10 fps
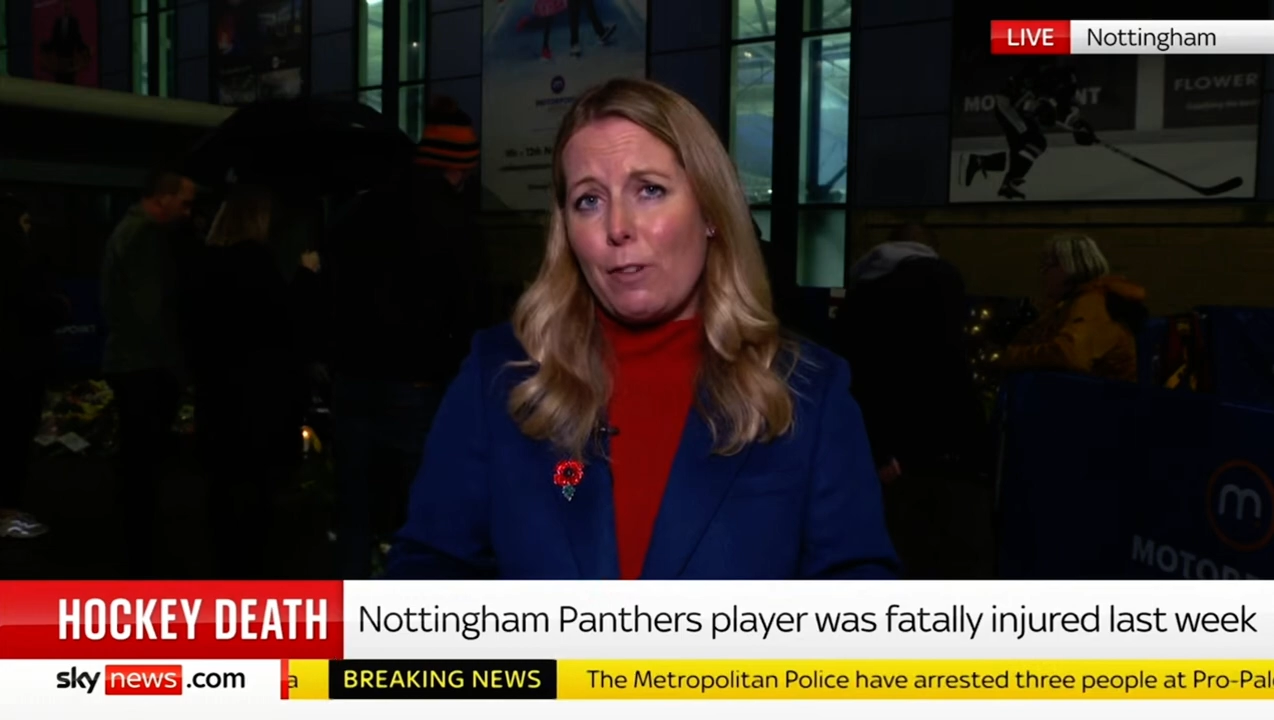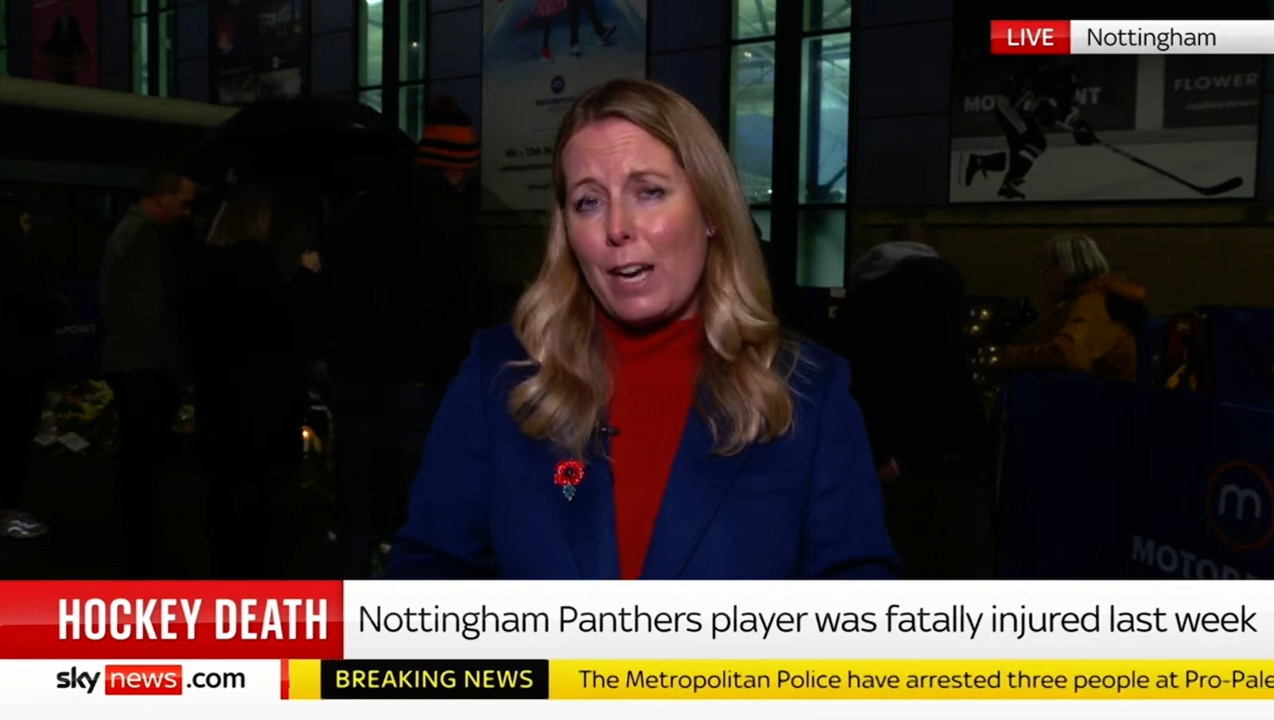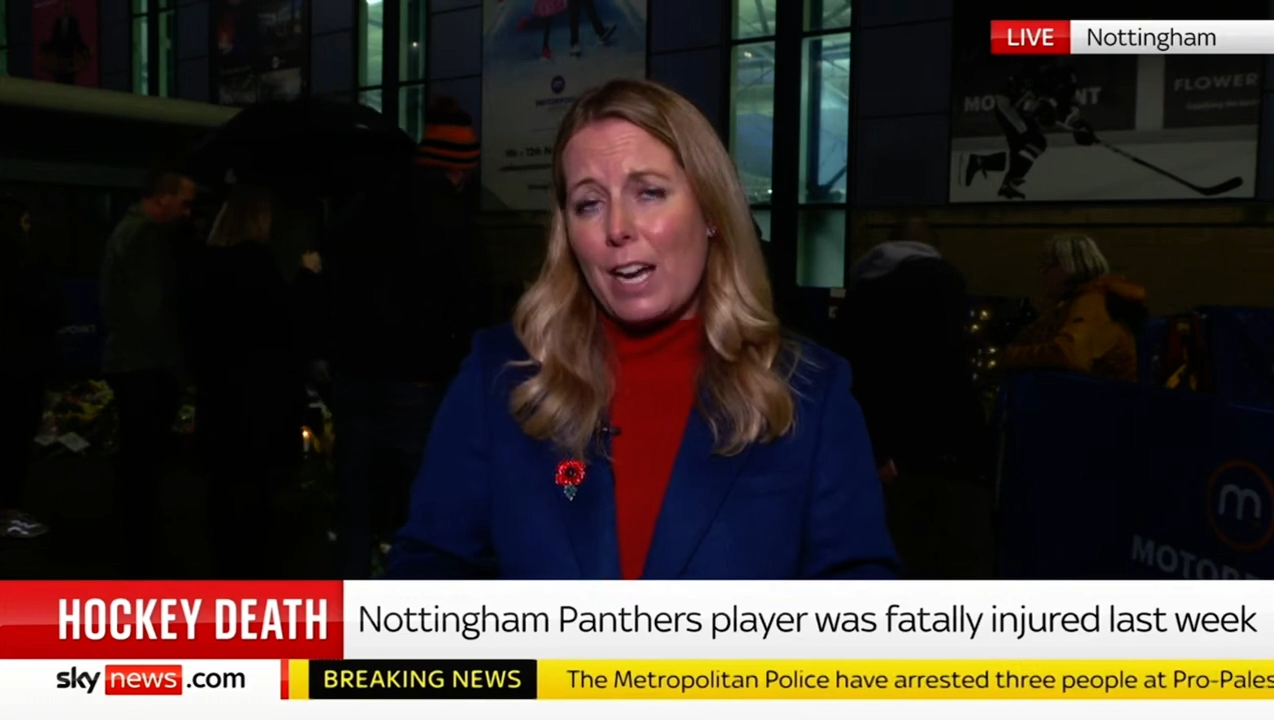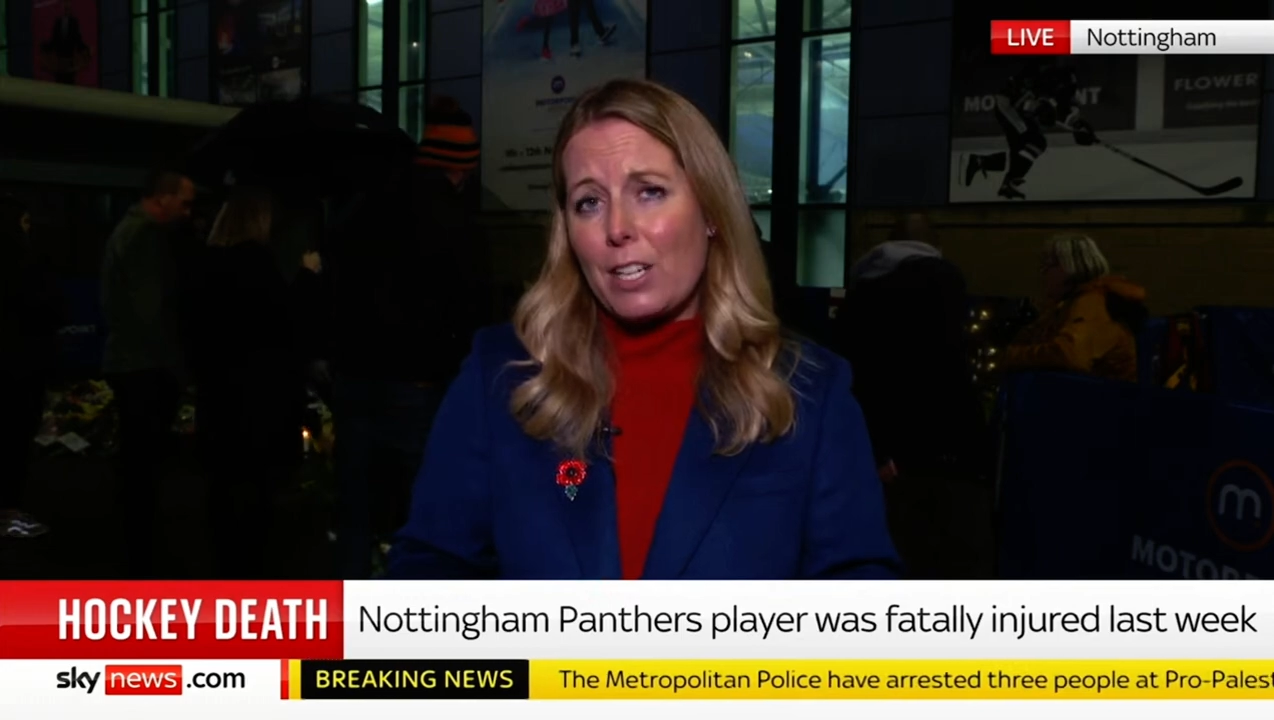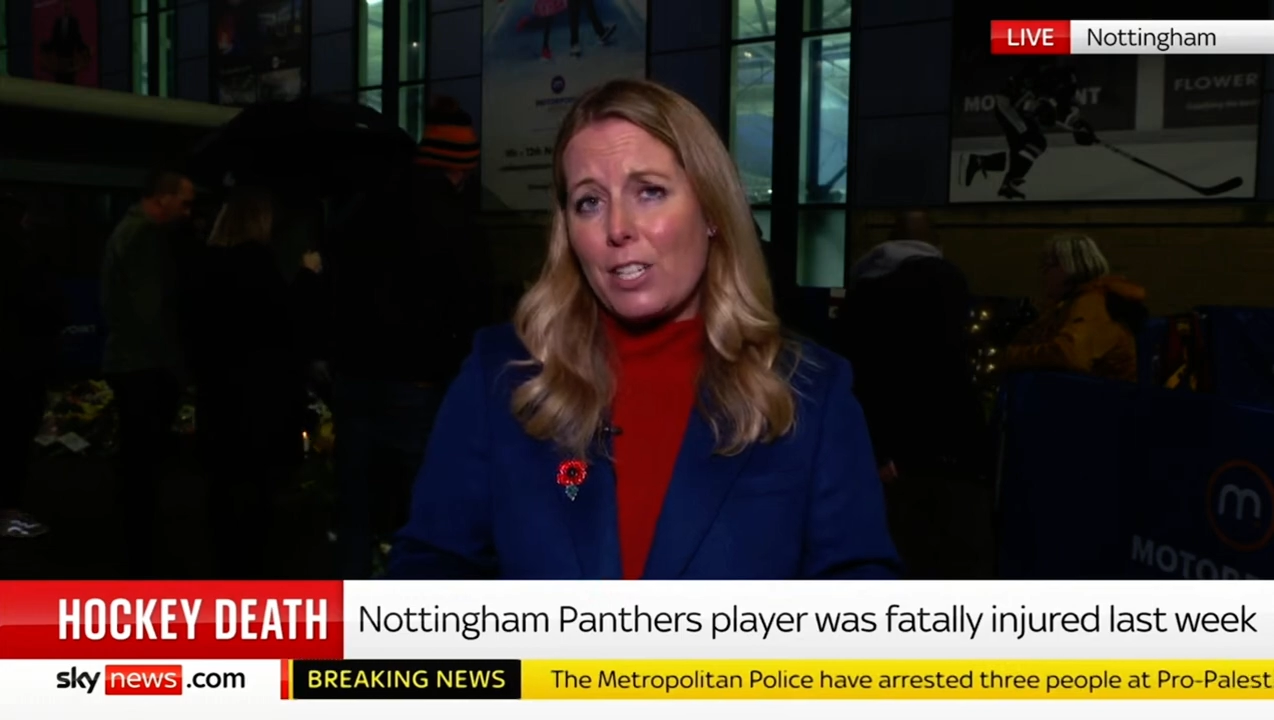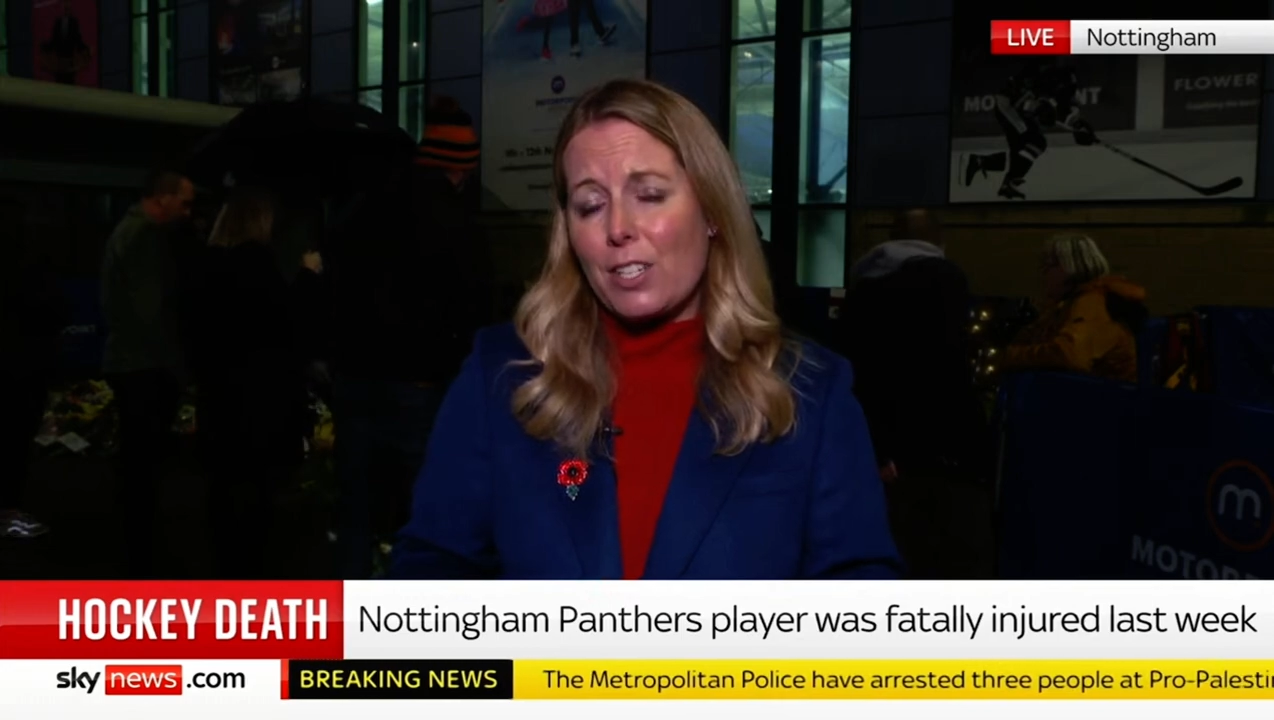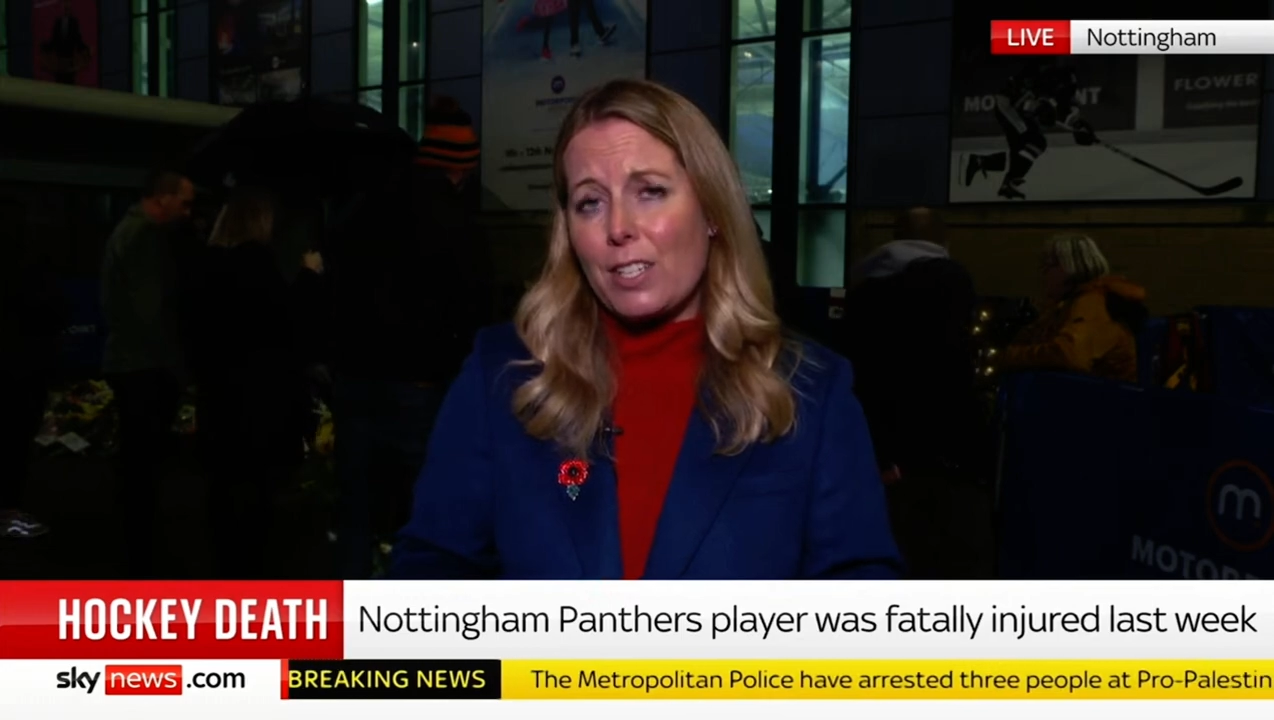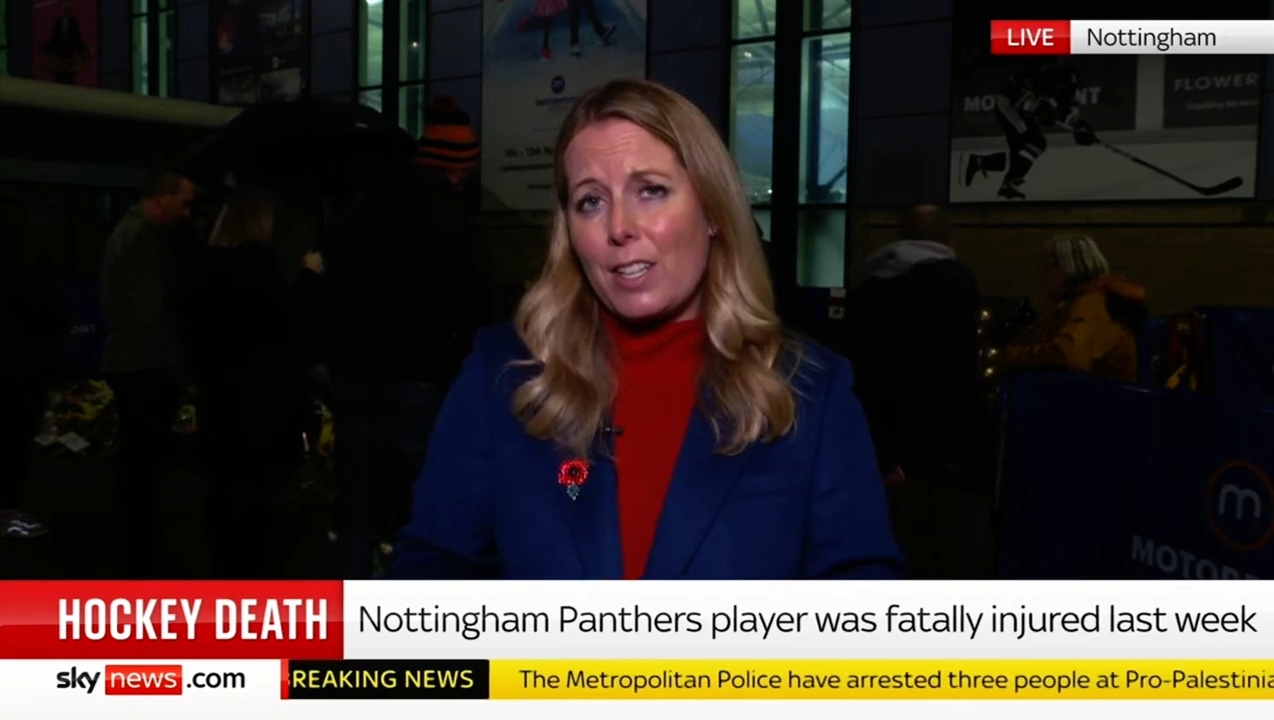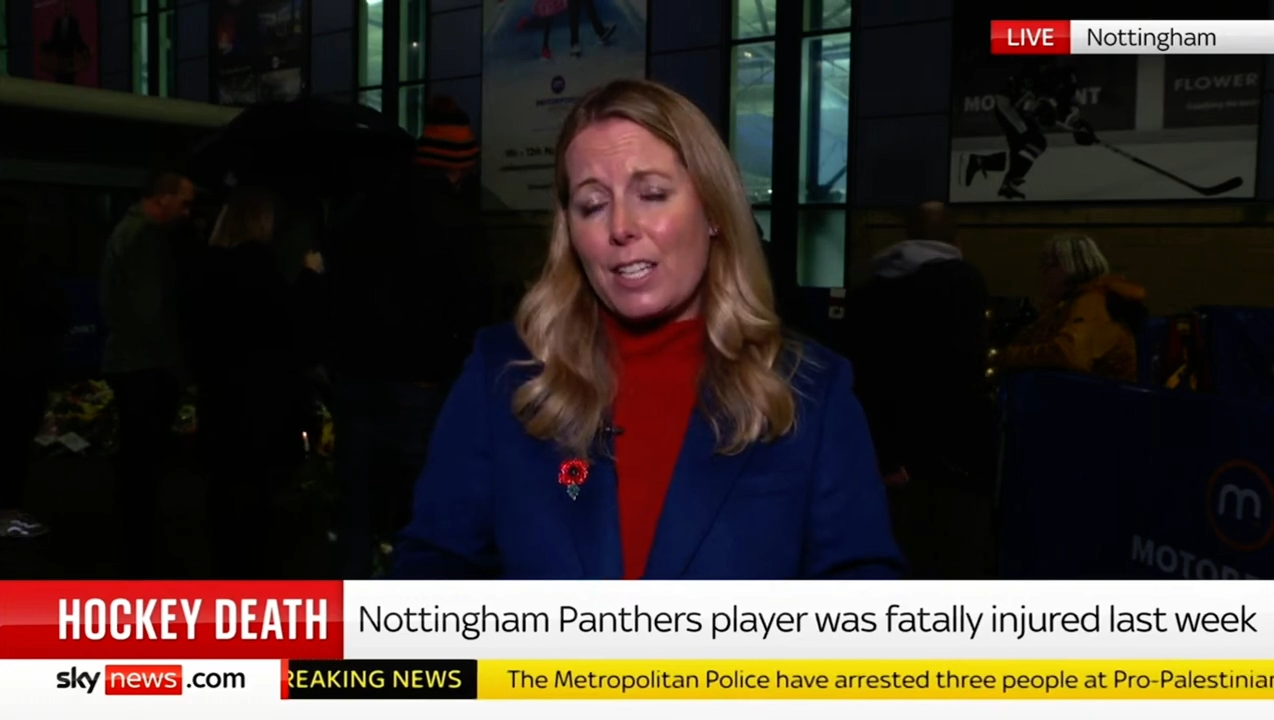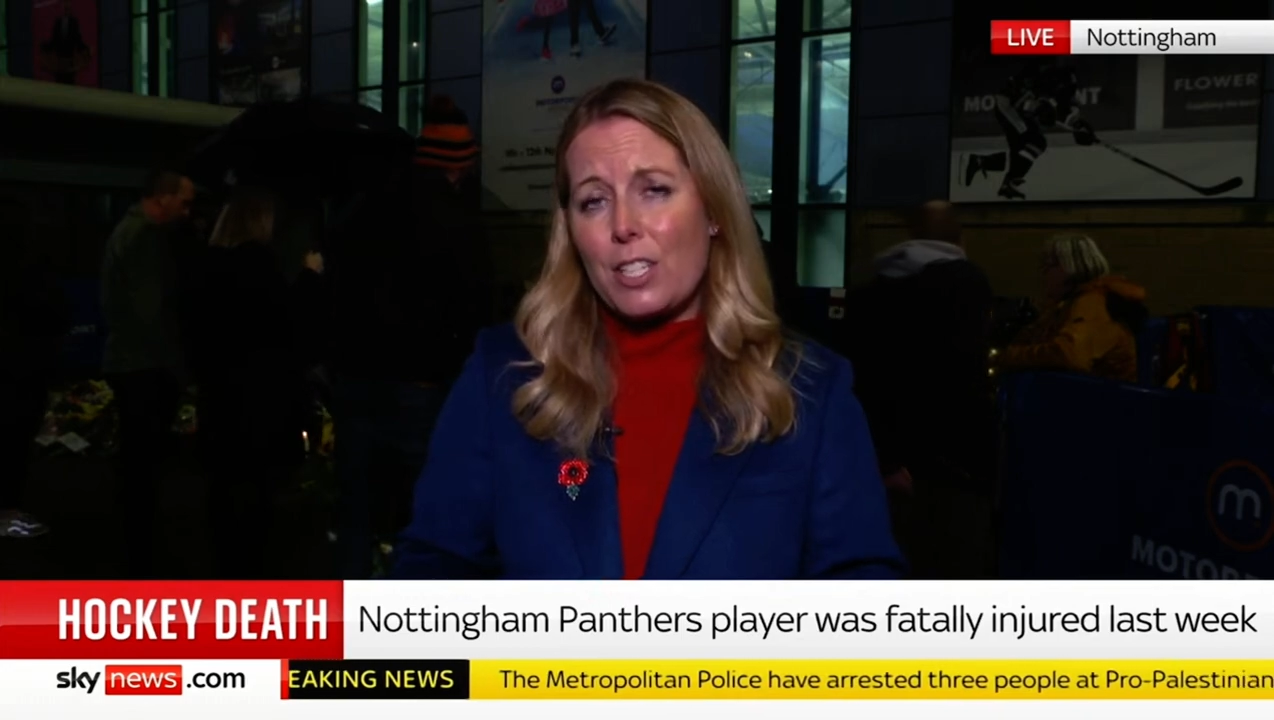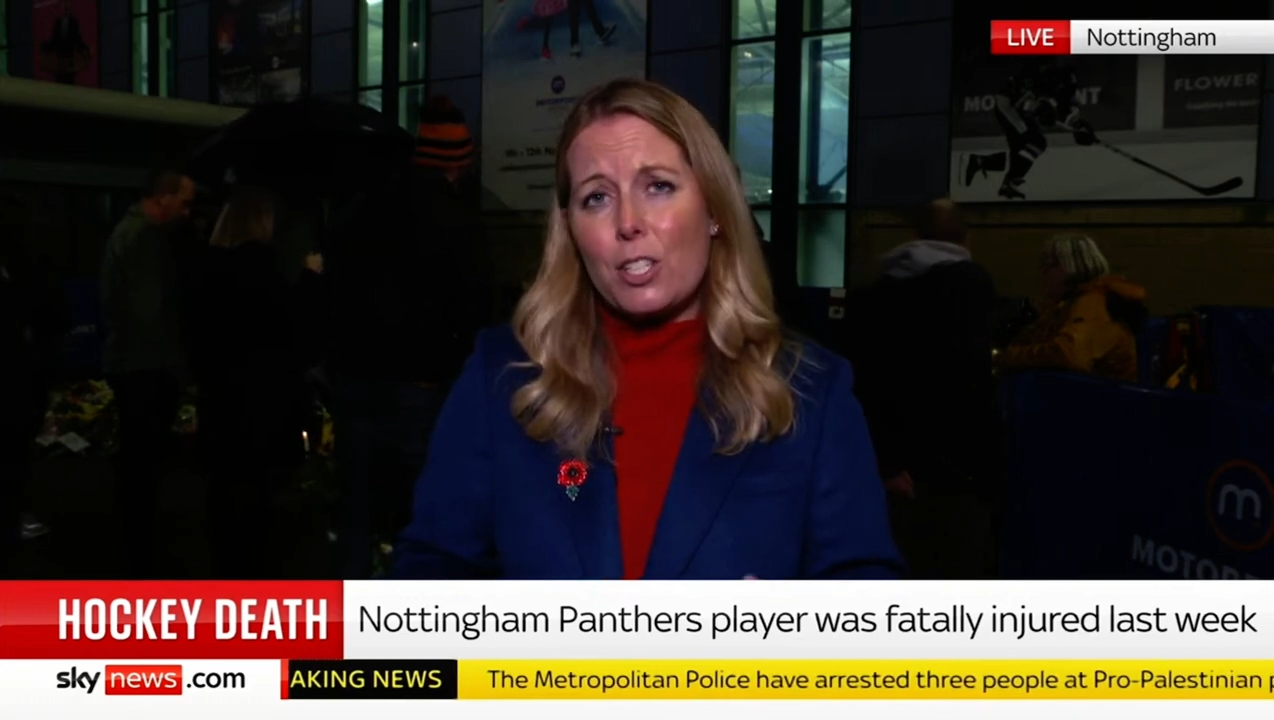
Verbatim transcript: reaction to that,